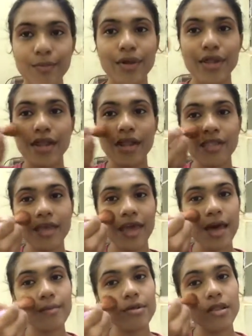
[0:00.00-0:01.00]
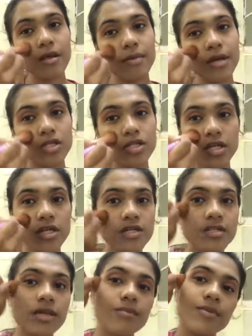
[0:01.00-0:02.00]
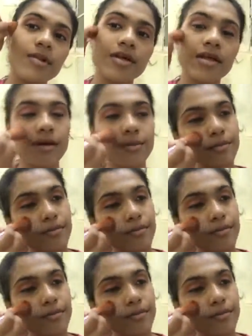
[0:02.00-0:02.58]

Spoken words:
Put it on the apple on my cheeks and pull it up.